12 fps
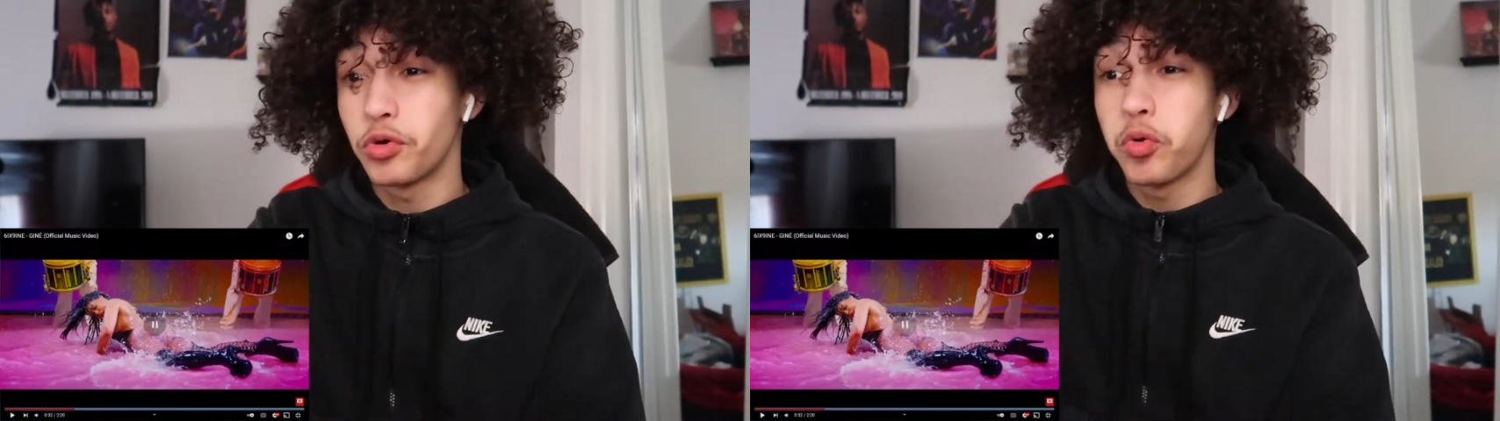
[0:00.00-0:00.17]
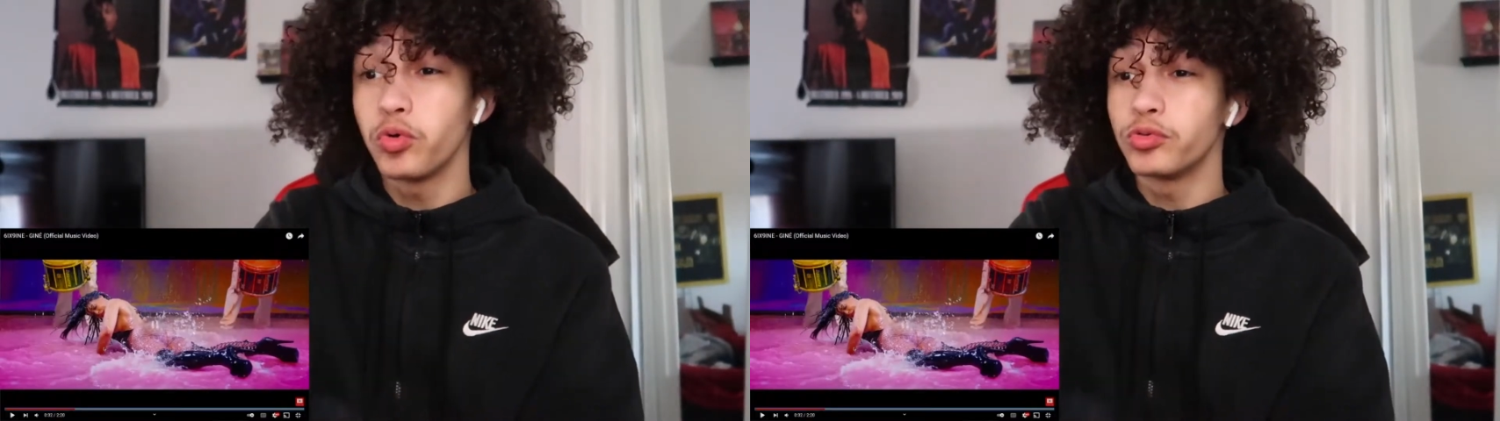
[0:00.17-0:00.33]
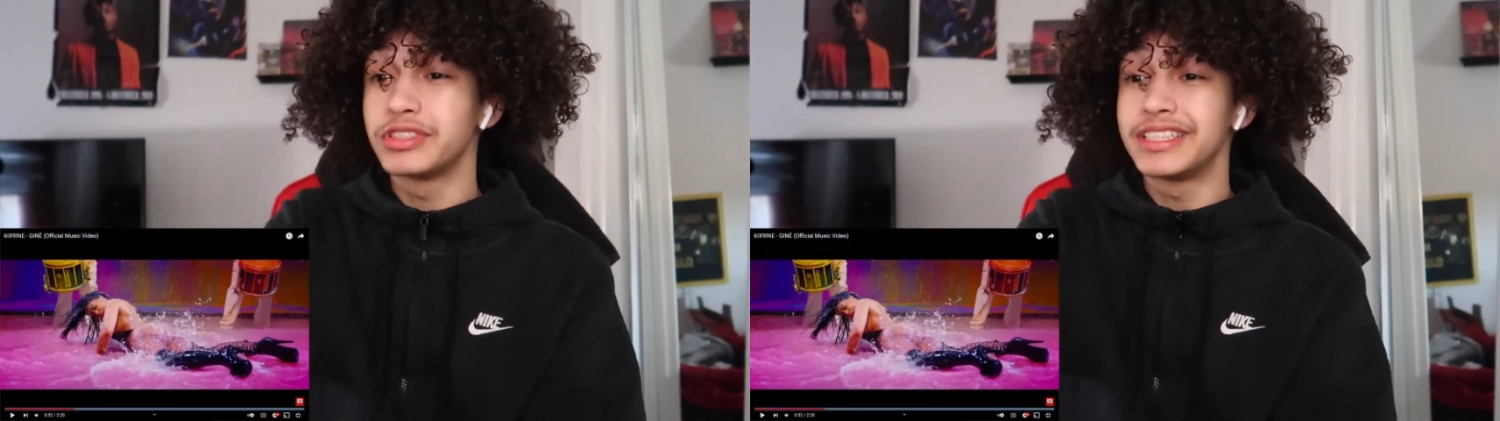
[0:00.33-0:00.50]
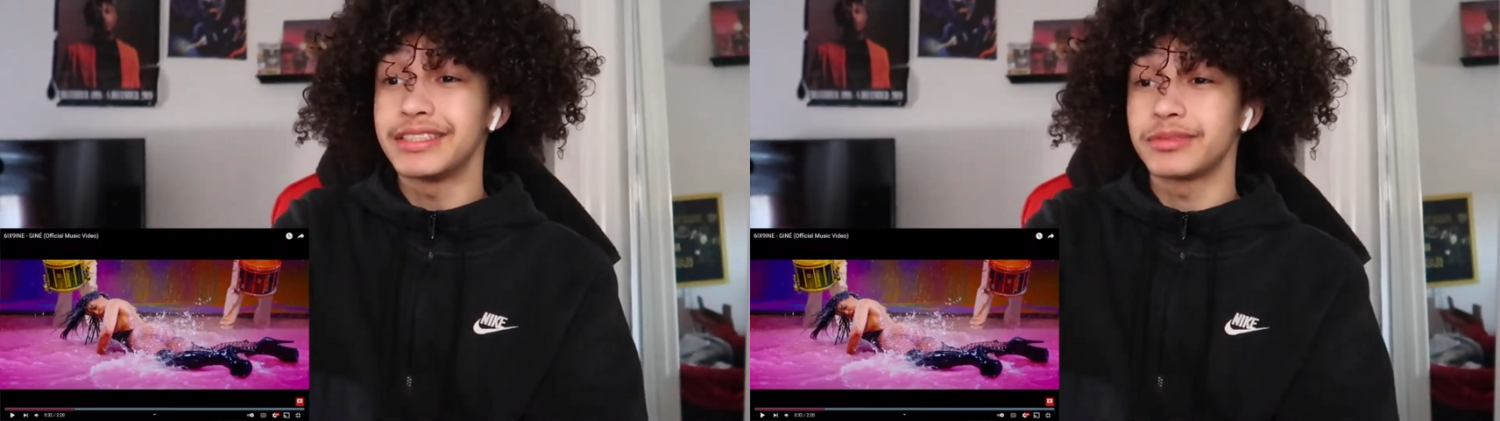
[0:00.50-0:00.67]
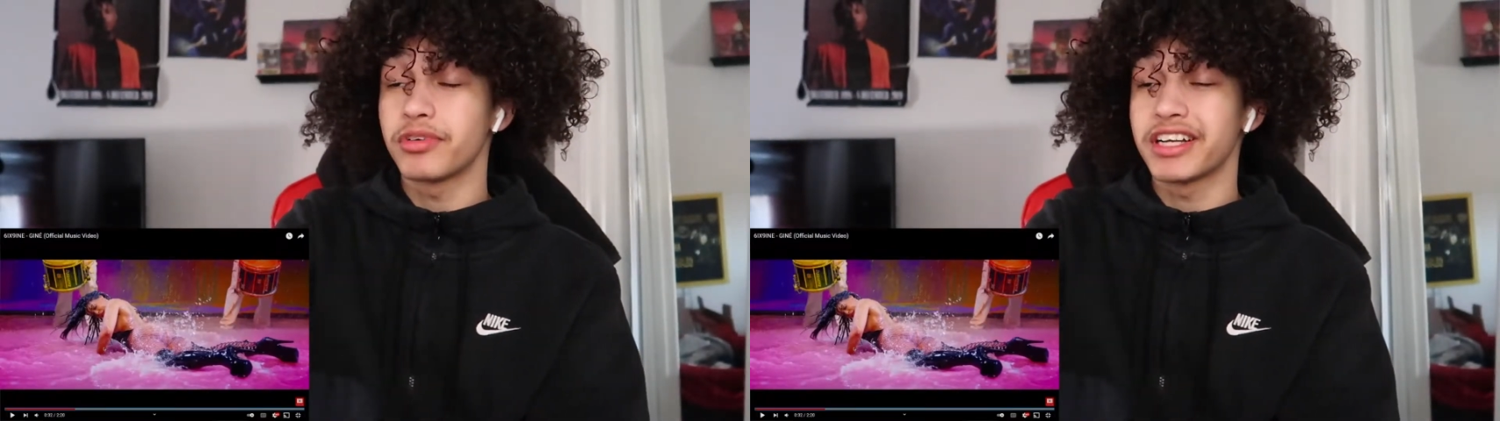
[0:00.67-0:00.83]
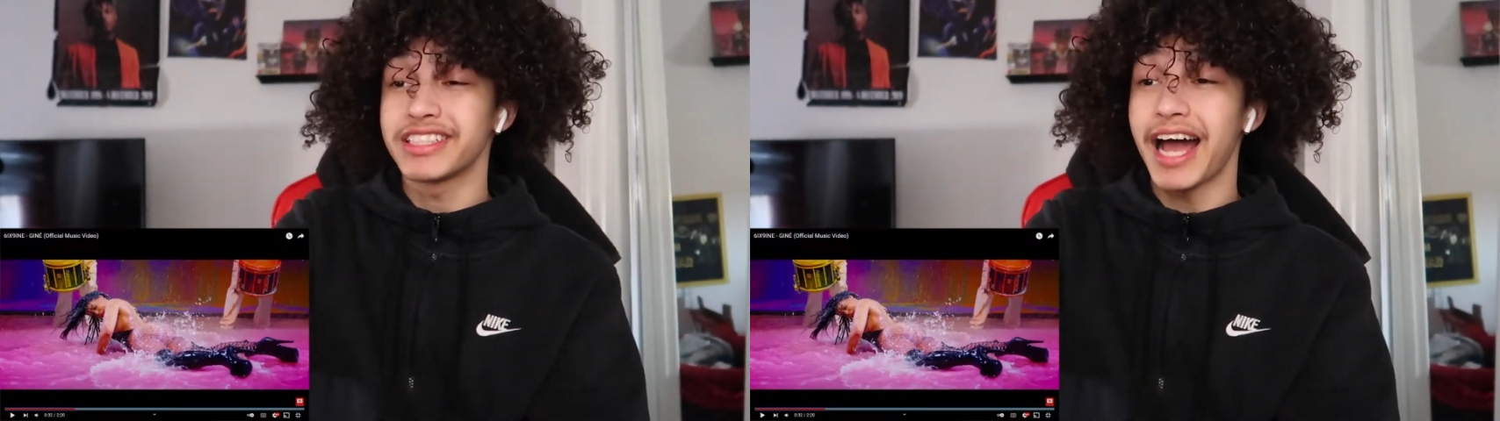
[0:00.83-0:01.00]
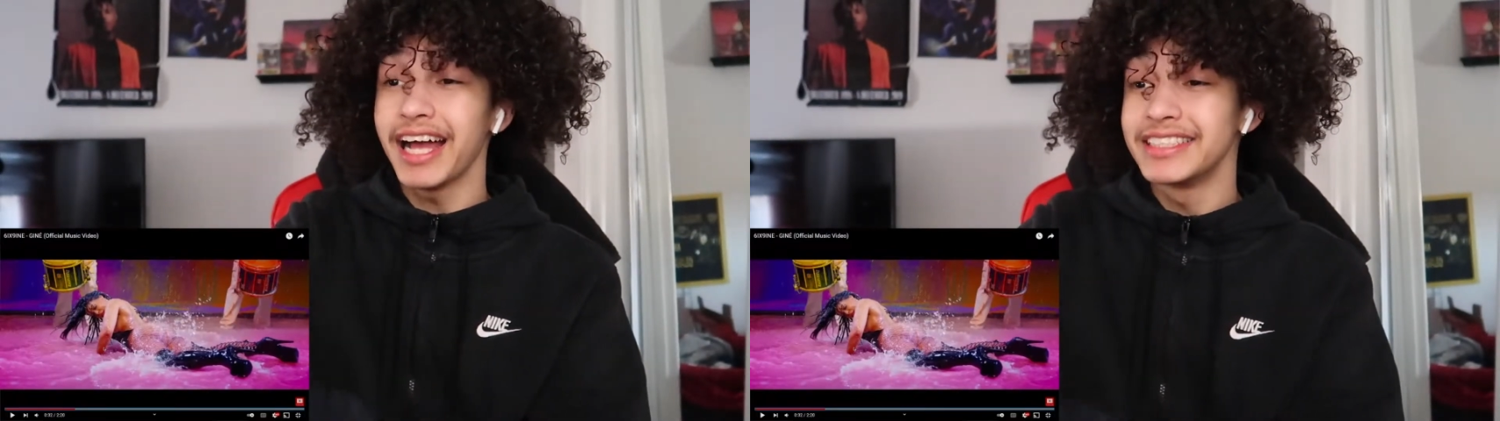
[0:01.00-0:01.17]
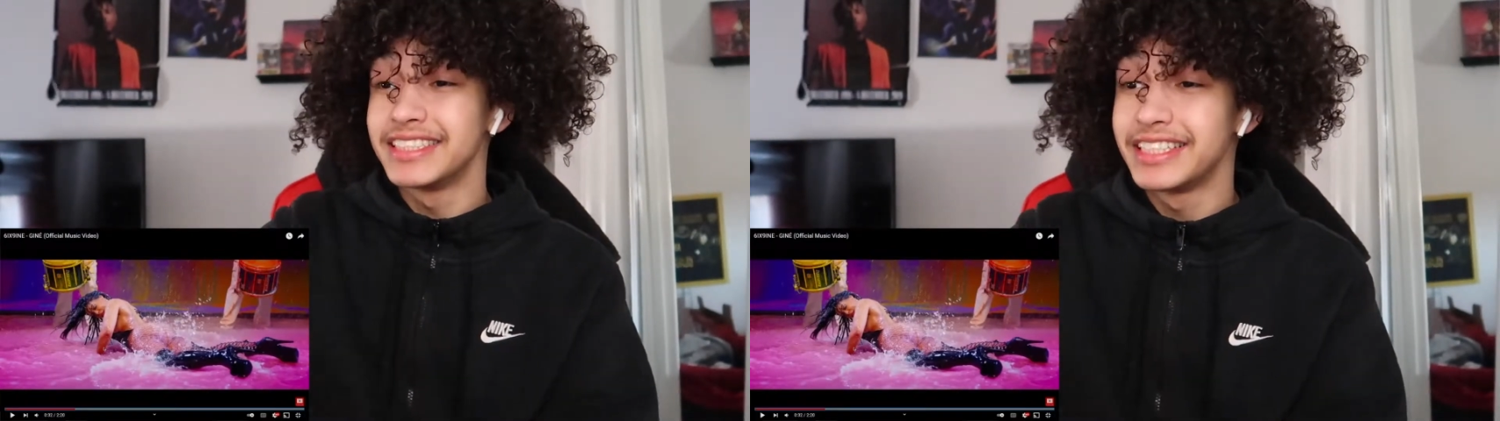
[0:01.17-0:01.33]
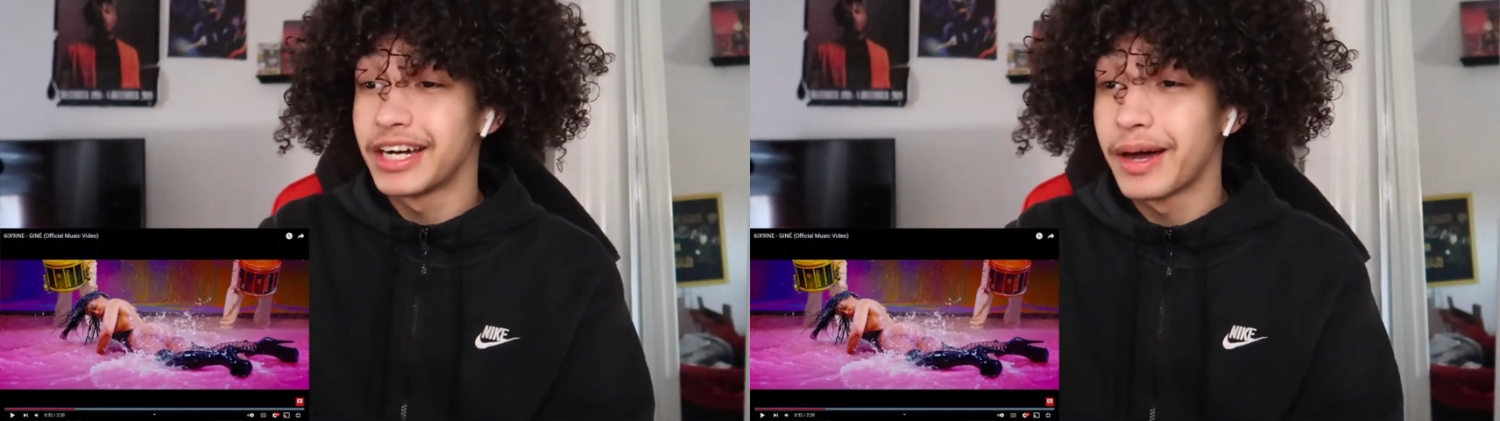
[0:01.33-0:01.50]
Who's this? Because I need